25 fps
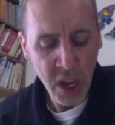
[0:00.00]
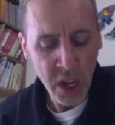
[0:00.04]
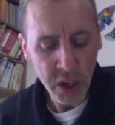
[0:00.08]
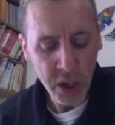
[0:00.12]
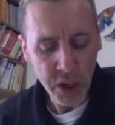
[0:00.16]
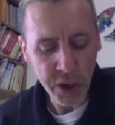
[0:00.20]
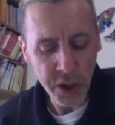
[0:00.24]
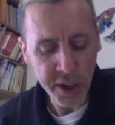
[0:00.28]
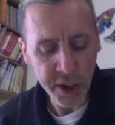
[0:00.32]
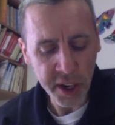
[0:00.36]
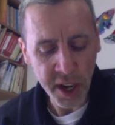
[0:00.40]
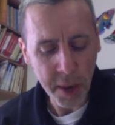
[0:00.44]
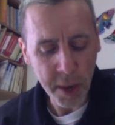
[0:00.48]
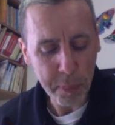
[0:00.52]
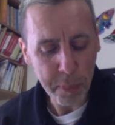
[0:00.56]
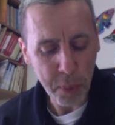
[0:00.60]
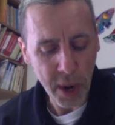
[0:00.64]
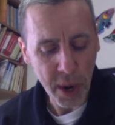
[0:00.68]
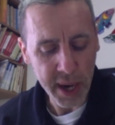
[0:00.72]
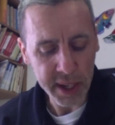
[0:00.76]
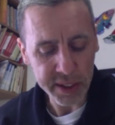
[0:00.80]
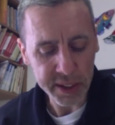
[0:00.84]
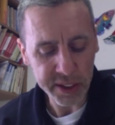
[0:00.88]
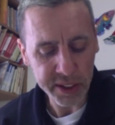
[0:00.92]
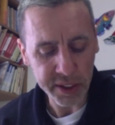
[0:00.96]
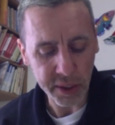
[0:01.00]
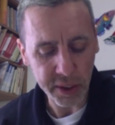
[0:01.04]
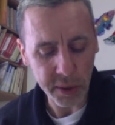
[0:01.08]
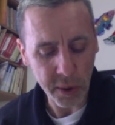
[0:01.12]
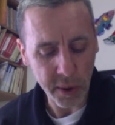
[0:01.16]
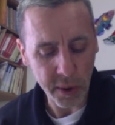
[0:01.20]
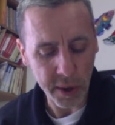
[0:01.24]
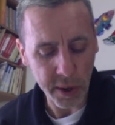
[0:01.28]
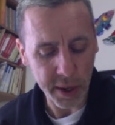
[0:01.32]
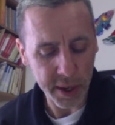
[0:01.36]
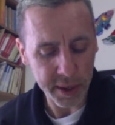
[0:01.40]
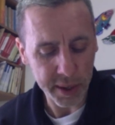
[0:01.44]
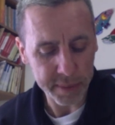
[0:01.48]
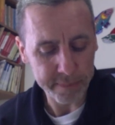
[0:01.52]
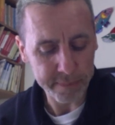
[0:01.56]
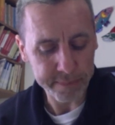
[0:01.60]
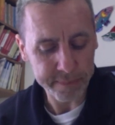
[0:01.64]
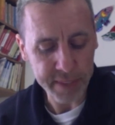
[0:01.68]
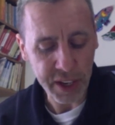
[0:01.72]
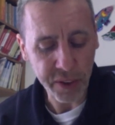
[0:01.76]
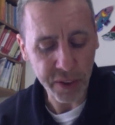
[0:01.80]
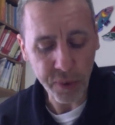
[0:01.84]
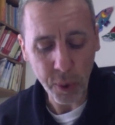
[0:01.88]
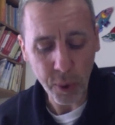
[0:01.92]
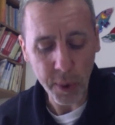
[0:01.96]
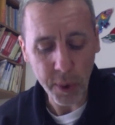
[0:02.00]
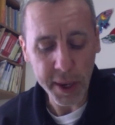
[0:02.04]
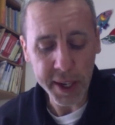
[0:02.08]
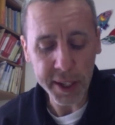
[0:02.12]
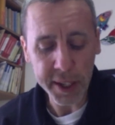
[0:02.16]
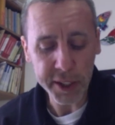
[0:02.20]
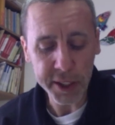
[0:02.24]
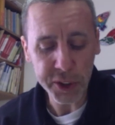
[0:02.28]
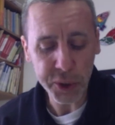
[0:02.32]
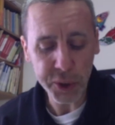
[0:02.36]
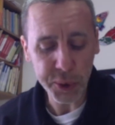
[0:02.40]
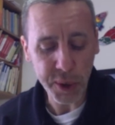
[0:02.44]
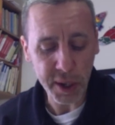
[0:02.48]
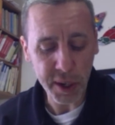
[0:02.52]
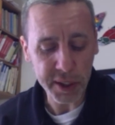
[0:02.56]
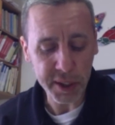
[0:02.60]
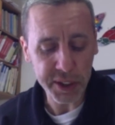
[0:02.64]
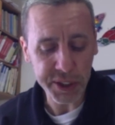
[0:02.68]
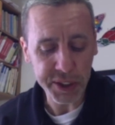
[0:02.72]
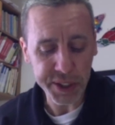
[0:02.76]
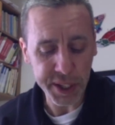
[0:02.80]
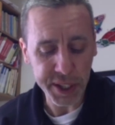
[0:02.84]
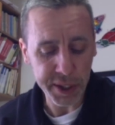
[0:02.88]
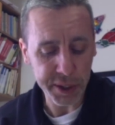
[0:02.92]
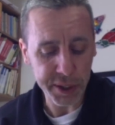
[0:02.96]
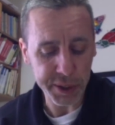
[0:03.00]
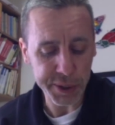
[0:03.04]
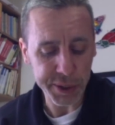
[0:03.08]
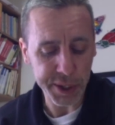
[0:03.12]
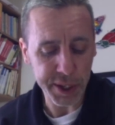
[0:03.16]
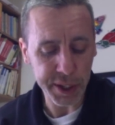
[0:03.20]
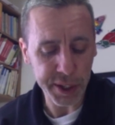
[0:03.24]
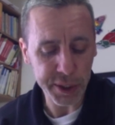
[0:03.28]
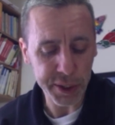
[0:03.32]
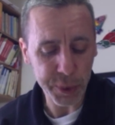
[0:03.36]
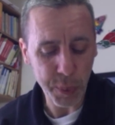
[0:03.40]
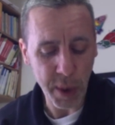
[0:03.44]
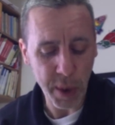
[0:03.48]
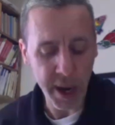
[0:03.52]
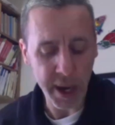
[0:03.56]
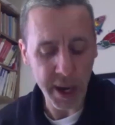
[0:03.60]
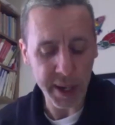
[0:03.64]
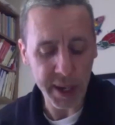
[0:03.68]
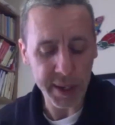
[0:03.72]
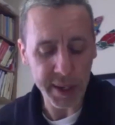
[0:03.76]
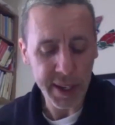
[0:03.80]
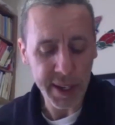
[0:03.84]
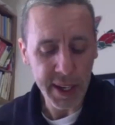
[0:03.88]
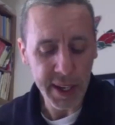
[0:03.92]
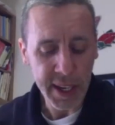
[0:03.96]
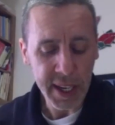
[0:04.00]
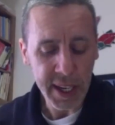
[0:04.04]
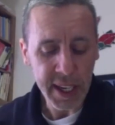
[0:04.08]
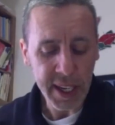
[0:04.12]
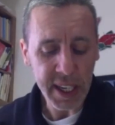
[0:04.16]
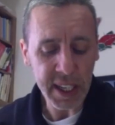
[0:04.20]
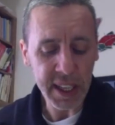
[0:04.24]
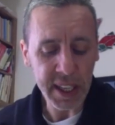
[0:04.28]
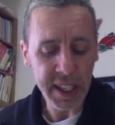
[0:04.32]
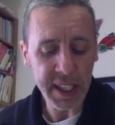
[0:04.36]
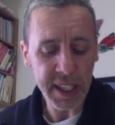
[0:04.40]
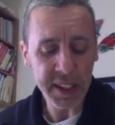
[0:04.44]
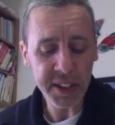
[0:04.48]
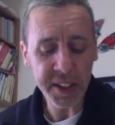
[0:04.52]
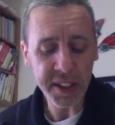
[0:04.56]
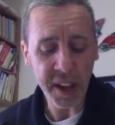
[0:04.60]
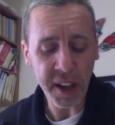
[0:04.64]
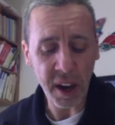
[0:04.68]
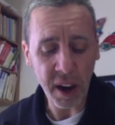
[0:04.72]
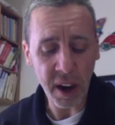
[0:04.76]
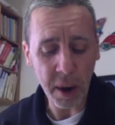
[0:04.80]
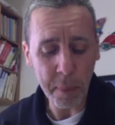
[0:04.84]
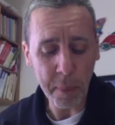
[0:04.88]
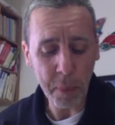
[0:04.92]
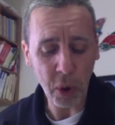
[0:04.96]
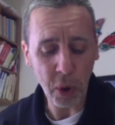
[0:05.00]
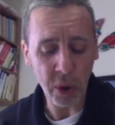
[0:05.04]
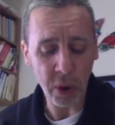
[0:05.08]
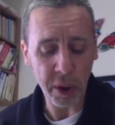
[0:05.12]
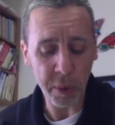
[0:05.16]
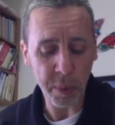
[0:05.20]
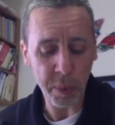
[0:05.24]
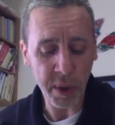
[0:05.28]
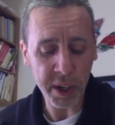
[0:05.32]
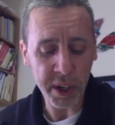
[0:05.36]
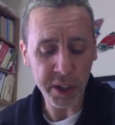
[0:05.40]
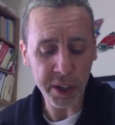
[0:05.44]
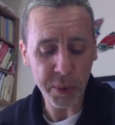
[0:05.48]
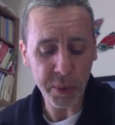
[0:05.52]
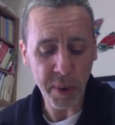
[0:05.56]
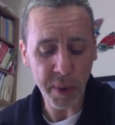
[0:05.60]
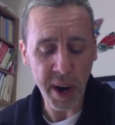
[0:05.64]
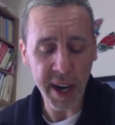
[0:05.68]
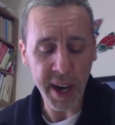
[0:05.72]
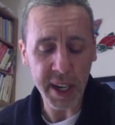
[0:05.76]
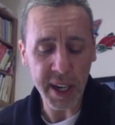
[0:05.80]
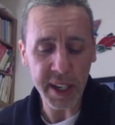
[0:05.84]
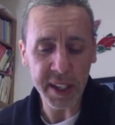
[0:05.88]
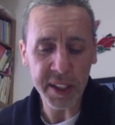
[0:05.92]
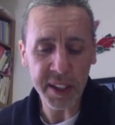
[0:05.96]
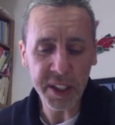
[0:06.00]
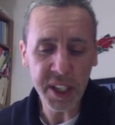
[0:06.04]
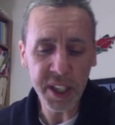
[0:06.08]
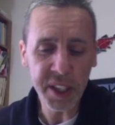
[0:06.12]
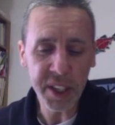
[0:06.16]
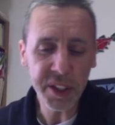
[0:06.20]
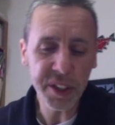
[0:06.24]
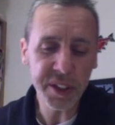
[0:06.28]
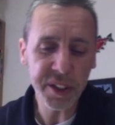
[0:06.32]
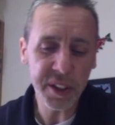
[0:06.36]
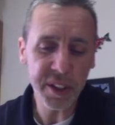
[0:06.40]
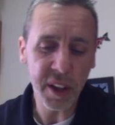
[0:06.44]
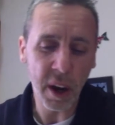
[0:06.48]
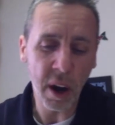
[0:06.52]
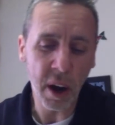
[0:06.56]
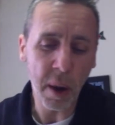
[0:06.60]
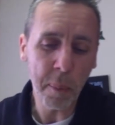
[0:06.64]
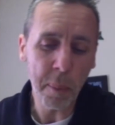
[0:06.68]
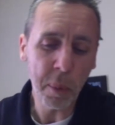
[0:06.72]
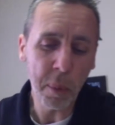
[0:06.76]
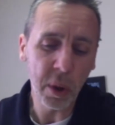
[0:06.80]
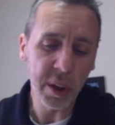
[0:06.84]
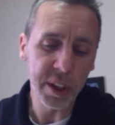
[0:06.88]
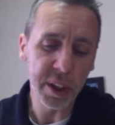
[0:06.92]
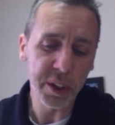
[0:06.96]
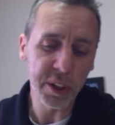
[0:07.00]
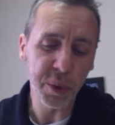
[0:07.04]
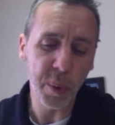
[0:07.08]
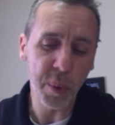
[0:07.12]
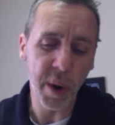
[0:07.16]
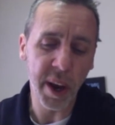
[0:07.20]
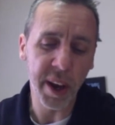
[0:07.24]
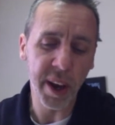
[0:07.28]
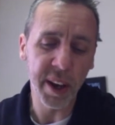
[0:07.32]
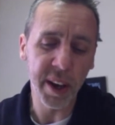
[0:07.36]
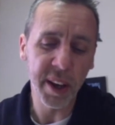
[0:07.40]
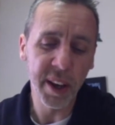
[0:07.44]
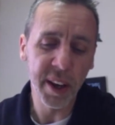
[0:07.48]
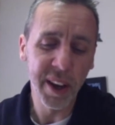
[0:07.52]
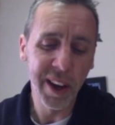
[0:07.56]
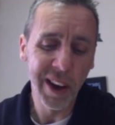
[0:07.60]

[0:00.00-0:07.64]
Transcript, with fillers: Good and upright is the Lord. Therefore, he instructs sinners in his way. He leads the humble in what is right and teaches the humble his way.